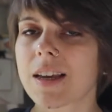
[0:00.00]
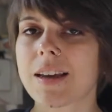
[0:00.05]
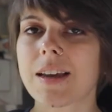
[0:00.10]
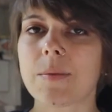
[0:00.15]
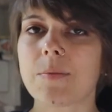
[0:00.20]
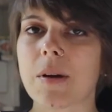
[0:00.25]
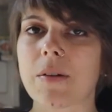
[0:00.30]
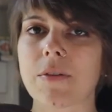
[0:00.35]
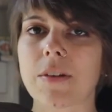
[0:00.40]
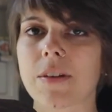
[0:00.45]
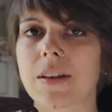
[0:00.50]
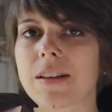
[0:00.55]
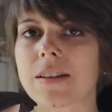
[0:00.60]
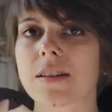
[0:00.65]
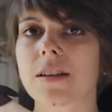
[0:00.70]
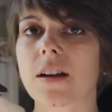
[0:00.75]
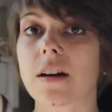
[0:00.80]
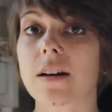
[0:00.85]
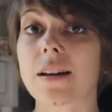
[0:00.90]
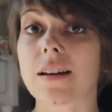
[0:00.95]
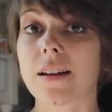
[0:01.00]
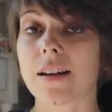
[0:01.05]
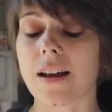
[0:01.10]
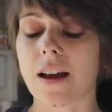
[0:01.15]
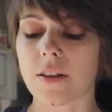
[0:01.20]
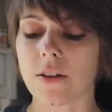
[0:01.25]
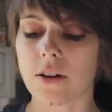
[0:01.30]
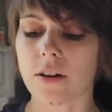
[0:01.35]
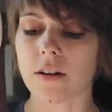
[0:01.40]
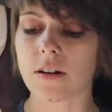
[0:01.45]
keep everything snug and
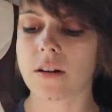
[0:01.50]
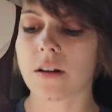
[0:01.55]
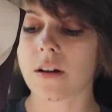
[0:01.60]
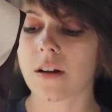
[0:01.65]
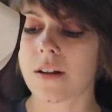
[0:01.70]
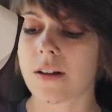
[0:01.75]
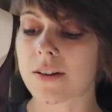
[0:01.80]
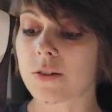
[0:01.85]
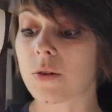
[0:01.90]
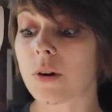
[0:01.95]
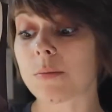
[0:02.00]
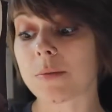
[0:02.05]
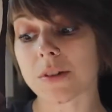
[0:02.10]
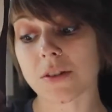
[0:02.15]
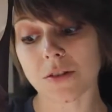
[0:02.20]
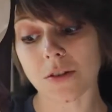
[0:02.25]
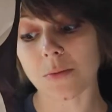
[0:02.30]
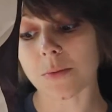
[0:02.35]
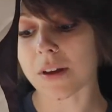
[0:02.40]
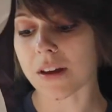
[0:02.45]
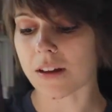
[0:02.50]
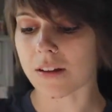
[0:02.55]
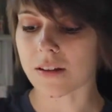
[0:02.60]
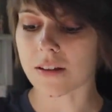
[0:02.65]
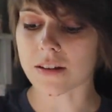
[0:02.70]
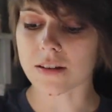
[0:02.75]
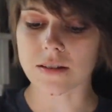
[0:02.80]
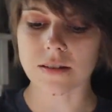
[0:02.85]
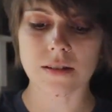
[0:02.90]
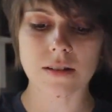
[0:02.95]
together. That's what I'm assuming, at
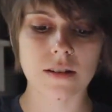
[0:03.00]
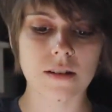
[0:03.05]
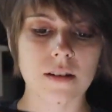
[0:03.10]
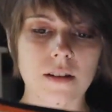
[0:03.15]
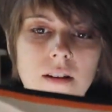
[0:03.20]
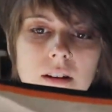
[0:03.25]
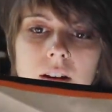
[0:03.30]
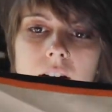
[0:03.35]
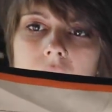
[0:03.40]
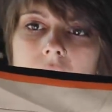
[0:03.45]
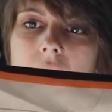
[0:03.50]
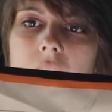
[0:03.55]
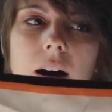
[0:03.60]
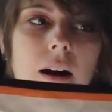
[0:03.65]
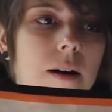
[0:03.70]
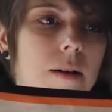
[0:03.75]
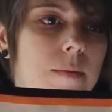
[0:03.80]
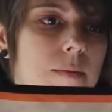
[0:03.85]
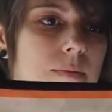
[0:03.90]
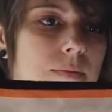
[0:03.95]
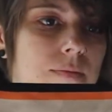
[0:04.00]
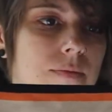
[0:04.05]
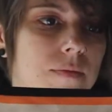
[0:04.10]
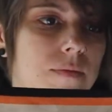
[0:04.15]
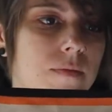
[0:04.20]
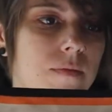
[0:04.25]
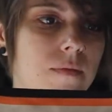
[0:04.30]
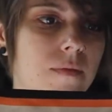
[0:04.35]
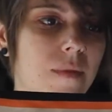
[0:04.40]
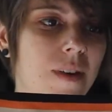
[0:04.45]
least.
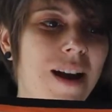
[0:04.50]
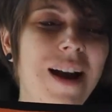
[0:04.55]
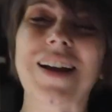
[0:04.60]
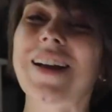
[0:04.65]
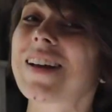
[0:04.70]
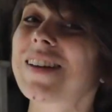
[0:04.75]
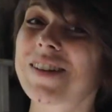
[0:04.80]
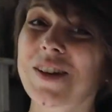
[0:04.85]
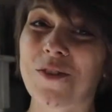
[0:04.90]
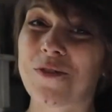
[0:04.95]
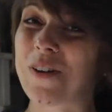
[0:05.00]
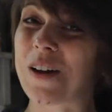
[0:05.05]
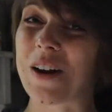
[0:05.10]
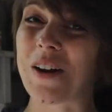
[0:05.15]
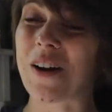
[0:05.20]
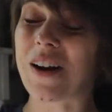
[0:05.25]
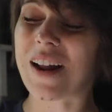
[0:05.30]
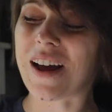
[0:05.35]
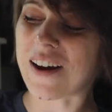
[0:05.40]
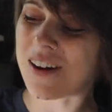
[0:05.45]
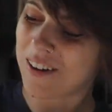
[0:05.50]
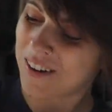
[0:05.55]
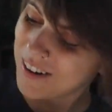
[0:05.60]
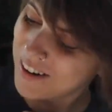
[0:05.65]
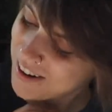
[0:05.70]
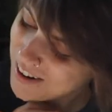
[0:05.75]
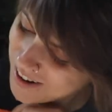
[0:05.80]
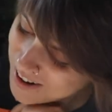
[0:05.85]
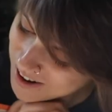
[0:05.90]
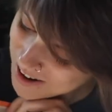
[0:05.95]
I guess I'll figure it out.
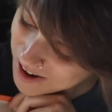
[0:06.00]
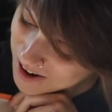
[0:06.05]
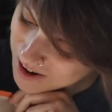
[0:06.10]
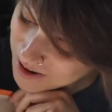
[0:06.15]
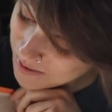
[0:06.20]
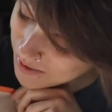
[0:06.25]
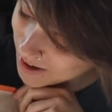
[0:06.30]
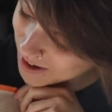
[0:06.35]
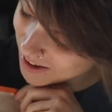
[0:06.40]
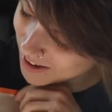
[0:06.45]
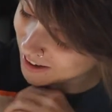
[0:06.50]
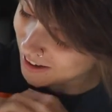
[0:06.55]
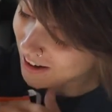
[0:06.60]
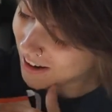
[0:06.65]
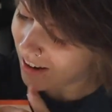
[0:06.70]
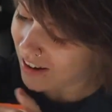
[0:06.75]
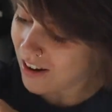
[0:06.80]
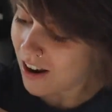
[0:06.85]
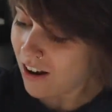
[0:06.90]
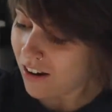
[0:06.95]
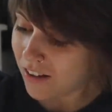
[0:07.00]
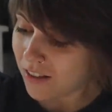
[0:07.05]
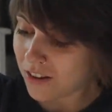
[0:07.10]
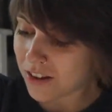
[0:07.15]
But no, it